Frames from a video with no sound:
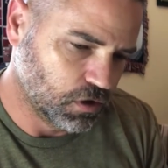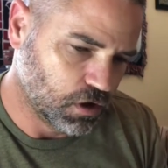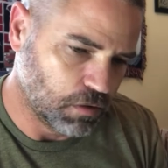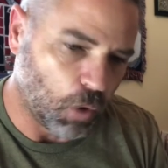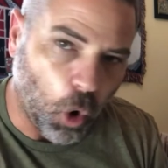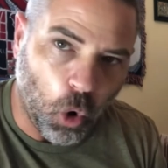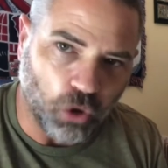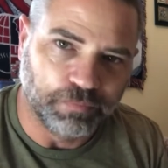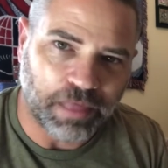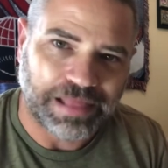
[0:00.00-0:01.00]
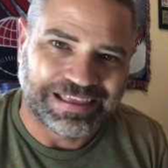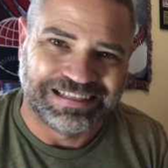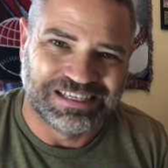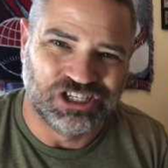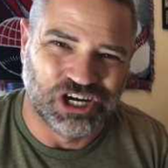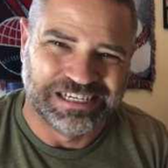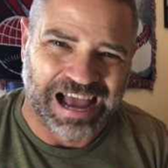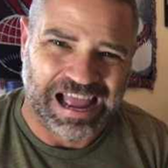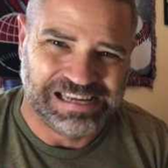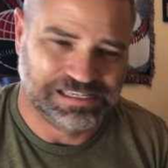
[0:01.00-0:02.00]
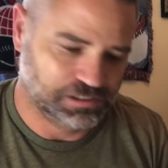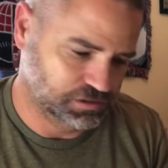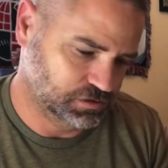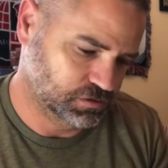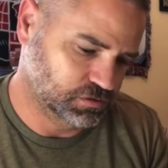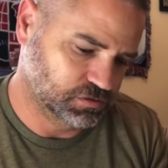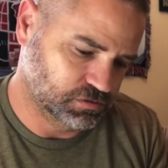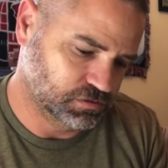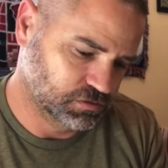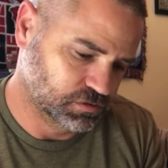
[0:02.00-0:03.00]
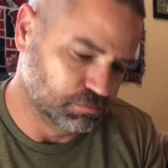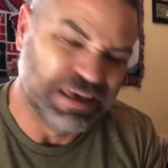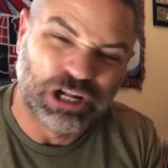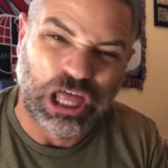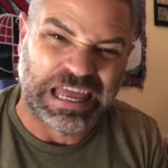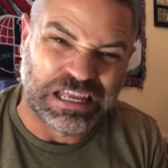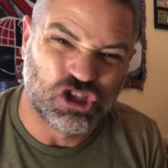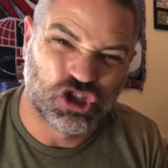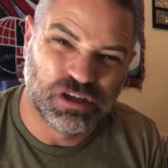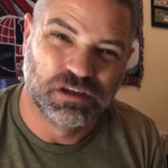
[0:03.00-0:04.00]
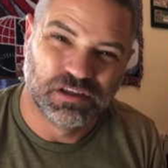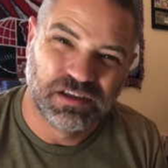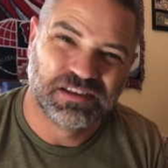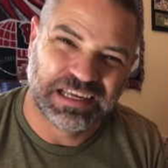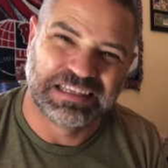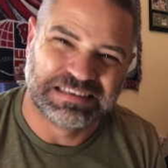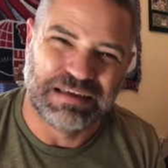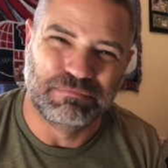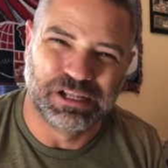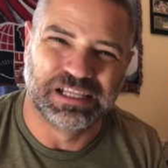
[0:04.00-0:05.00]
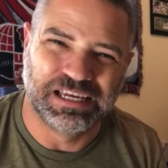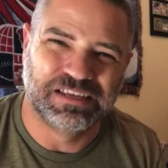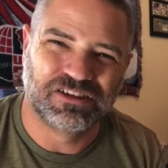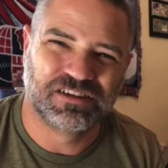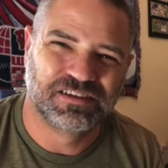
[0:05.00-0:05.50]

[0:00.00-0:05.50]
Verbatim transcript: I'm old, not like this young guy. Middle-aged, like to say middle-aged,